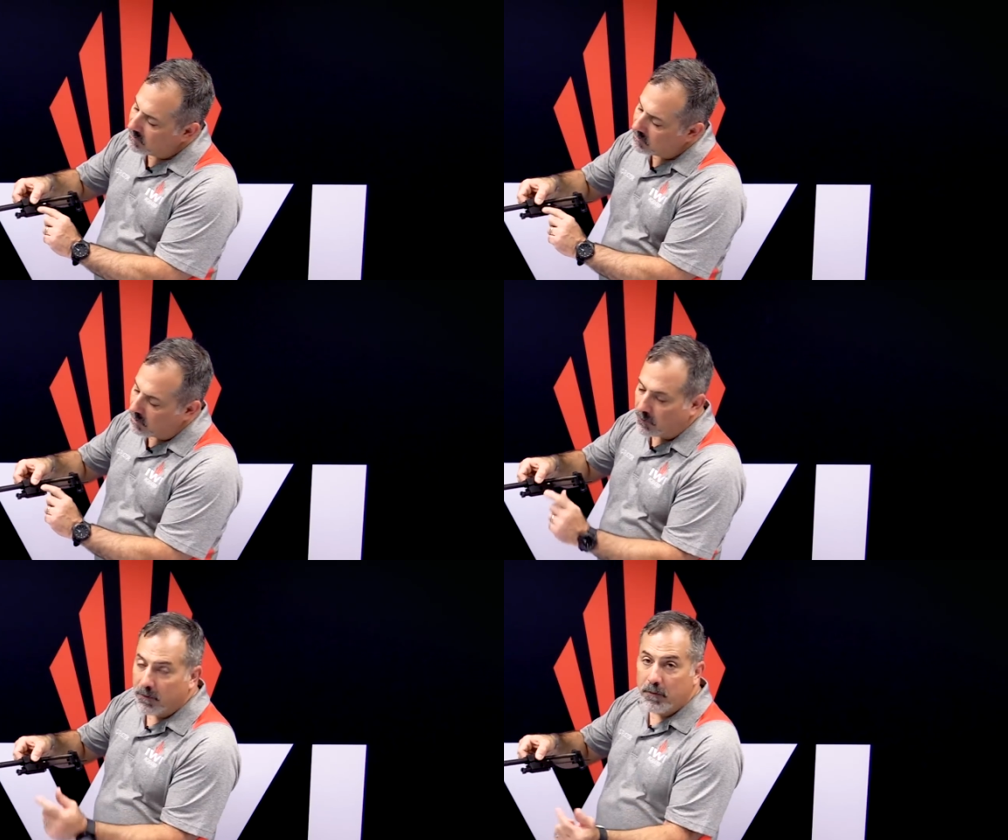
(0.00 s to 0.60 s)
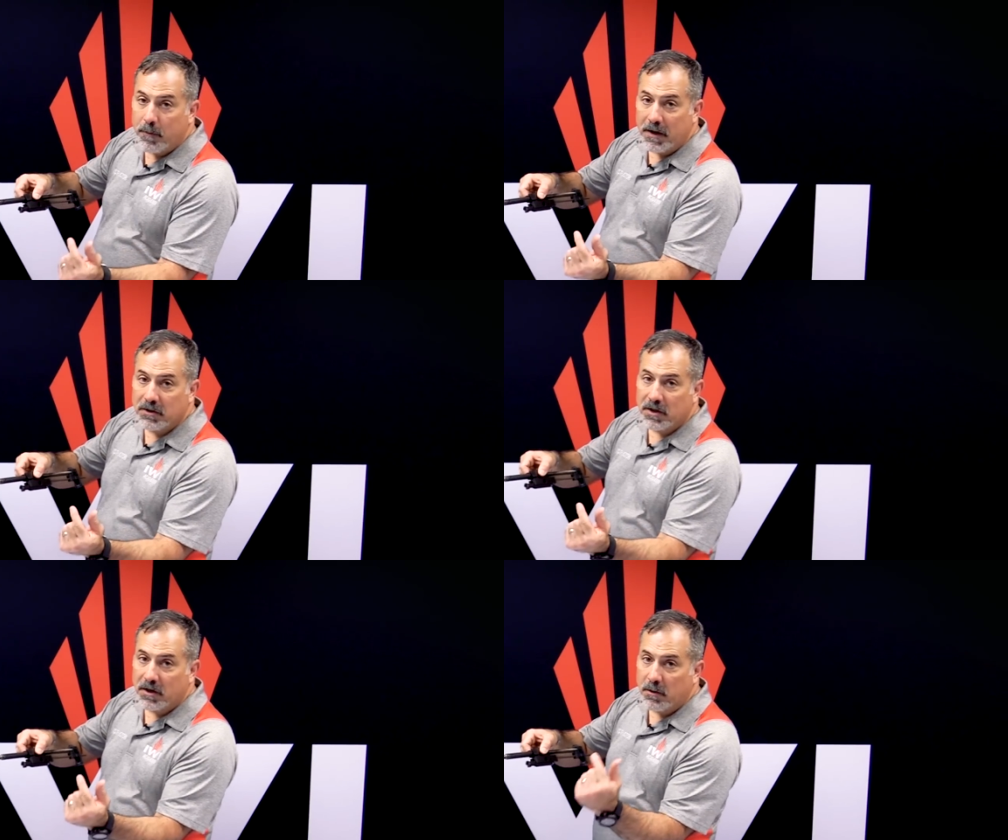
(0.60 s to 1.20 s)
so the
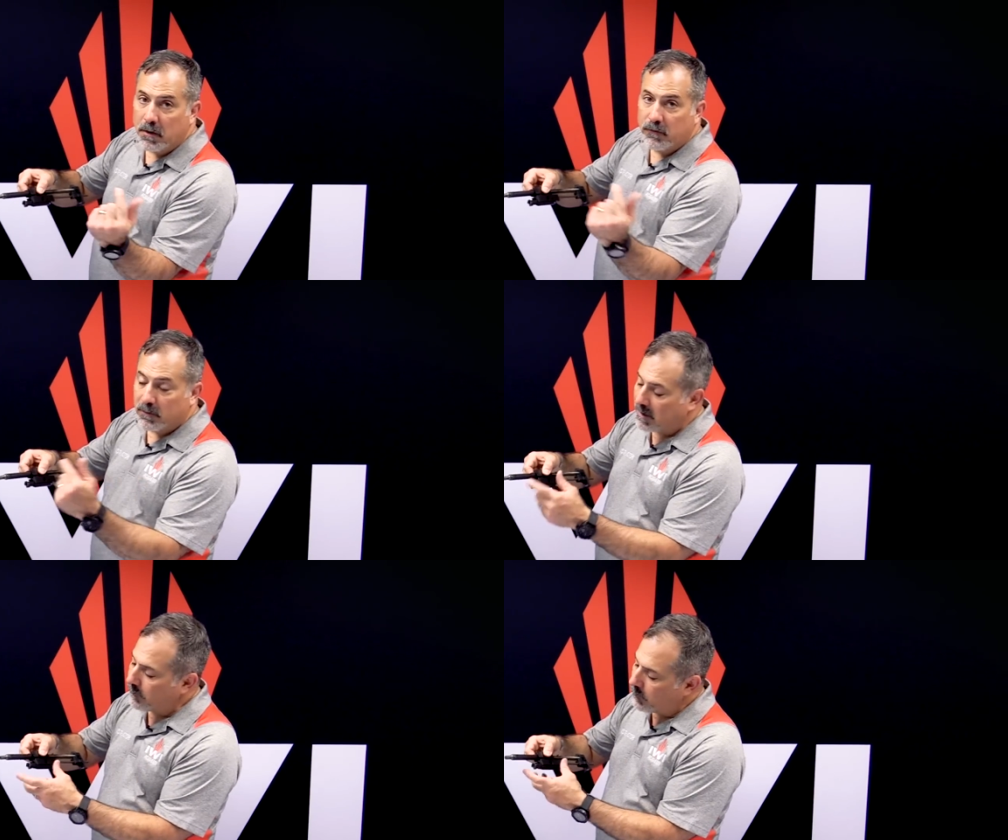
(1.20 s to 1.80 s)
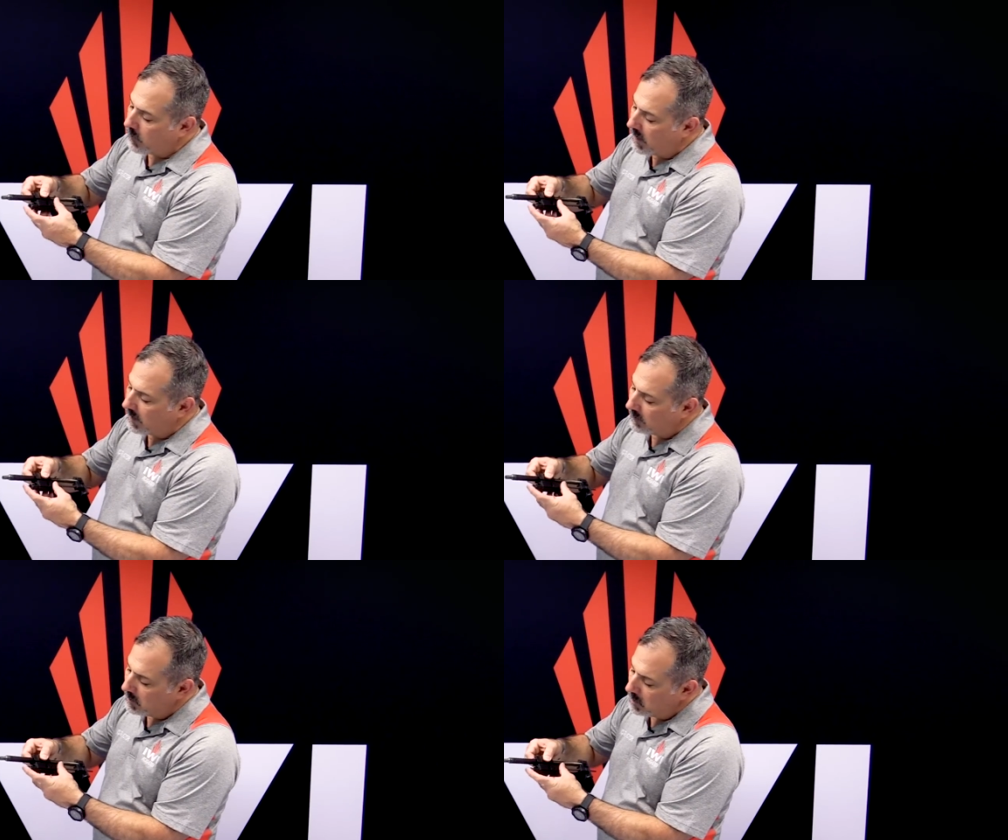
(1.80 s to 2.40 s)
pin's going to go in from left to right.